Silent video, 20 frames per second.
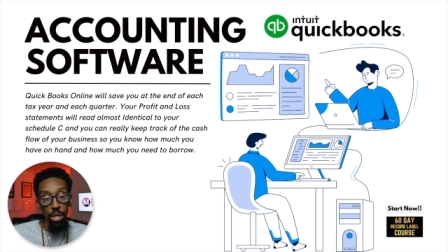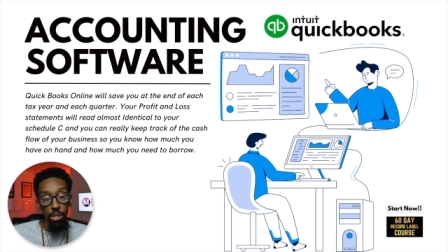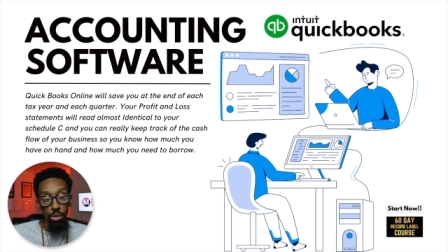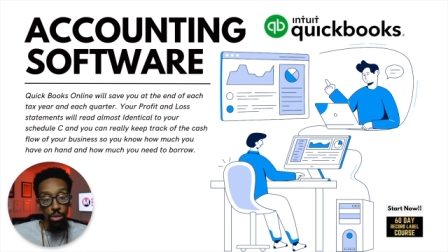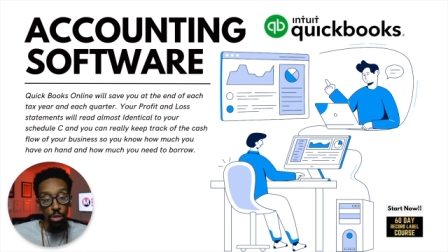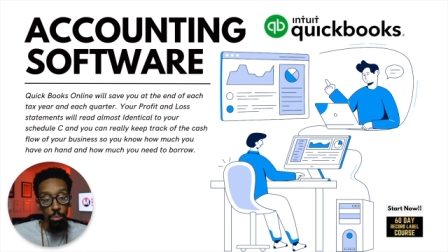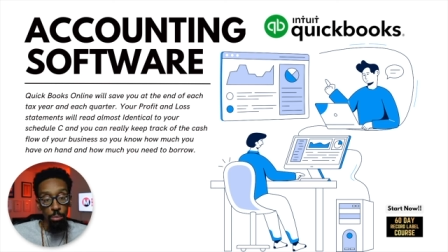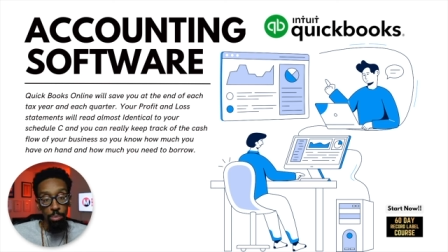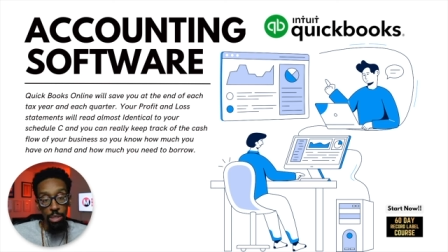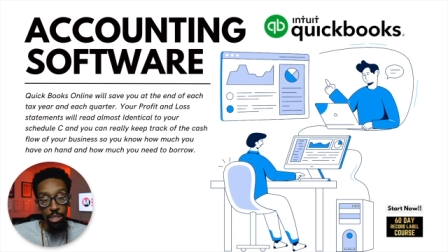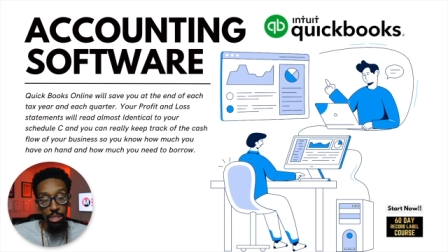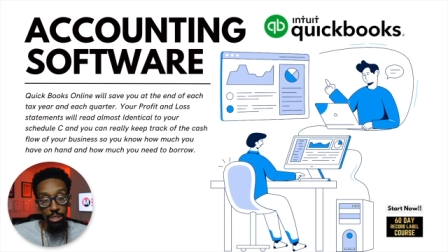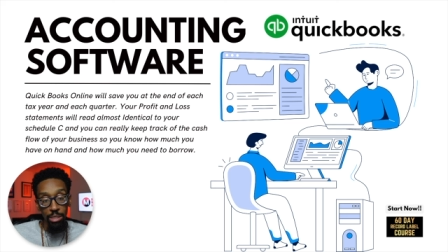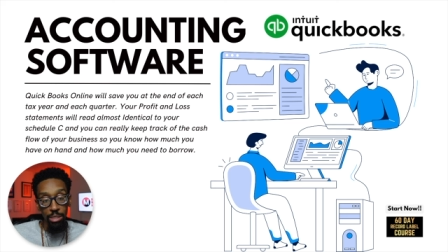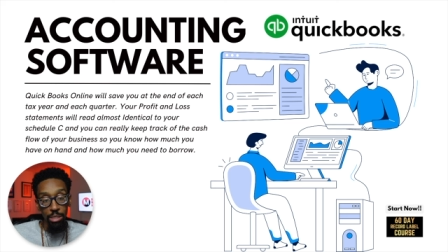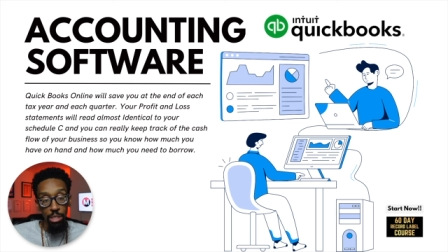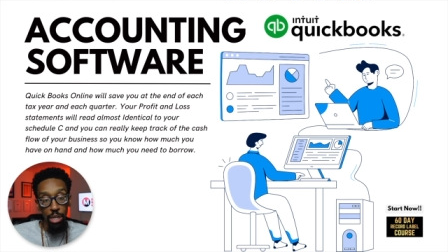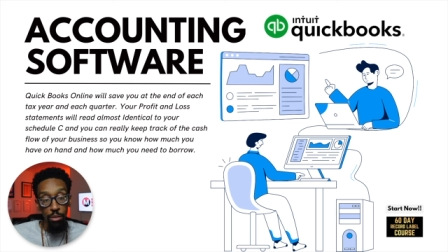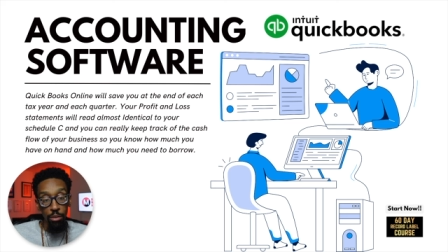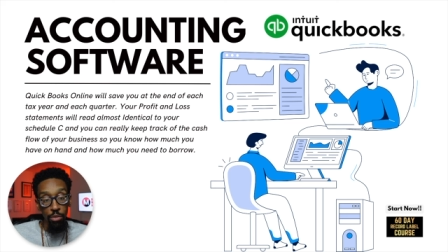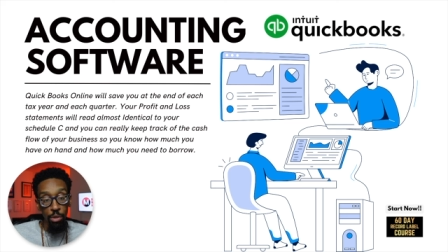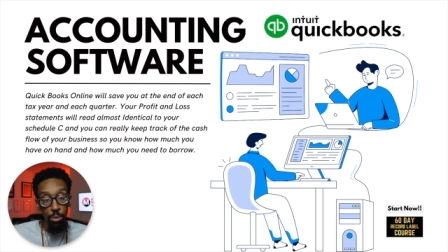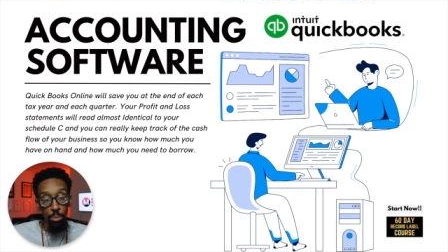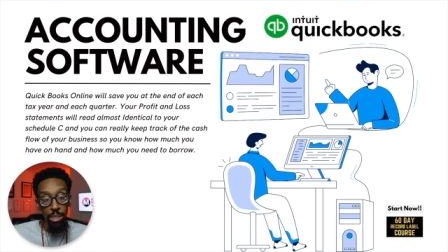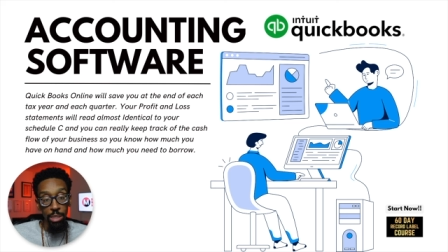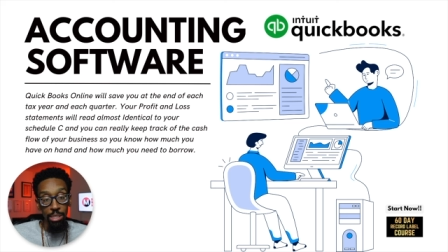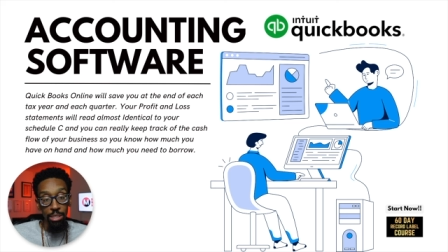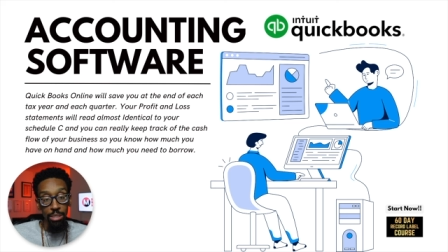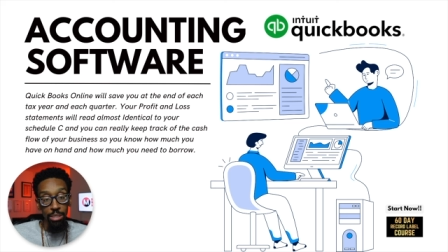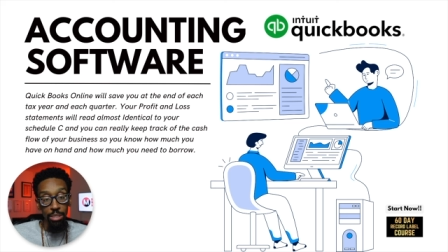your business of your
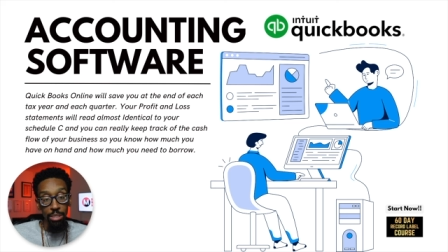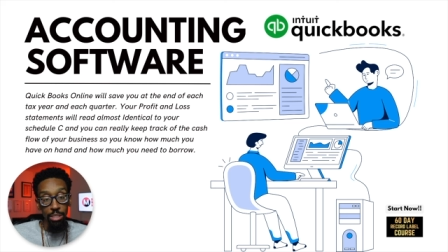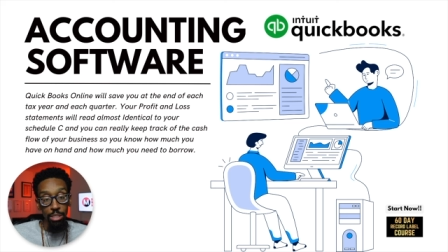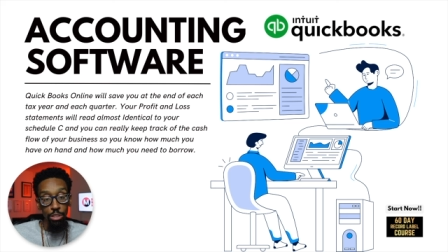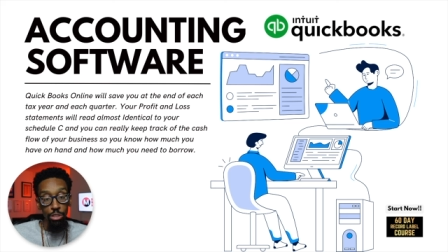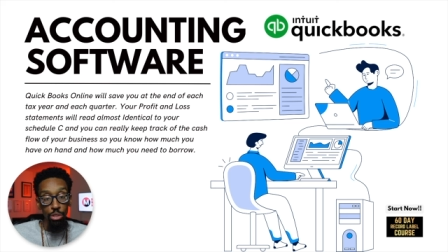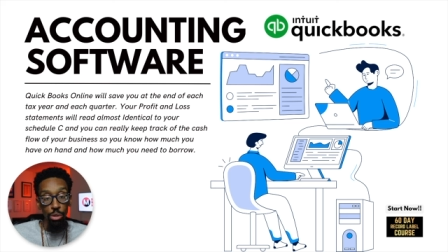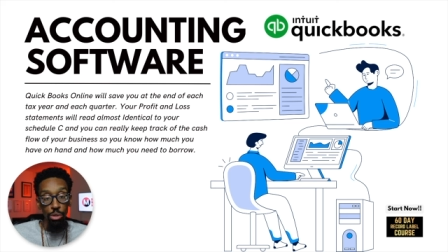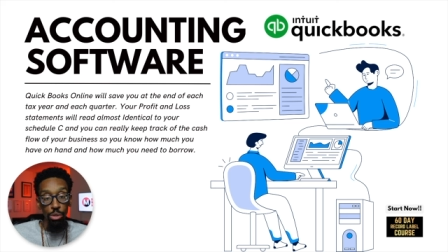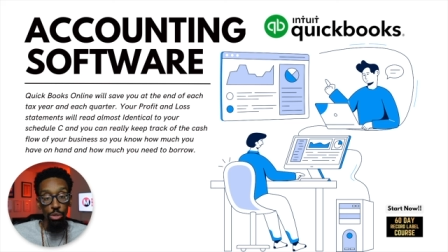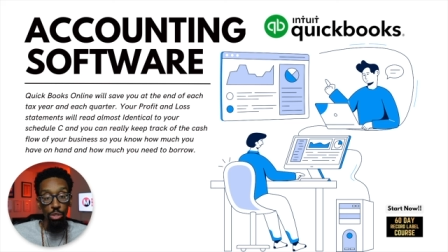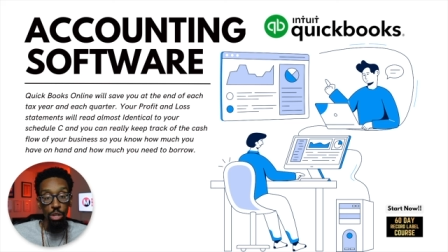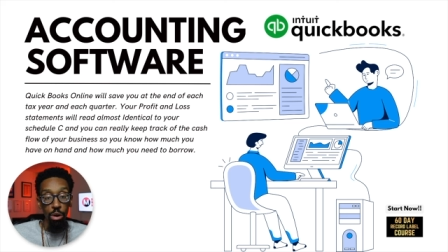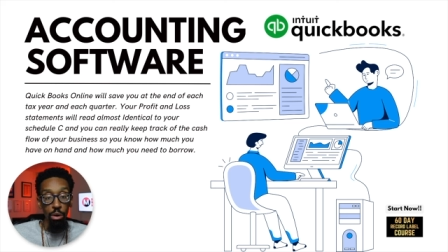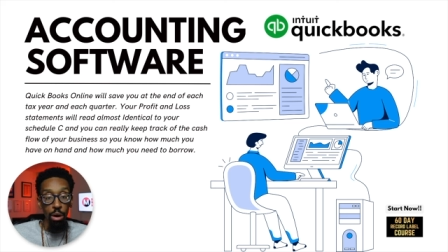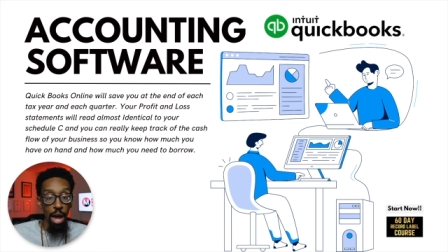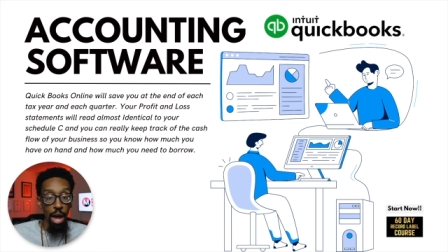business so you know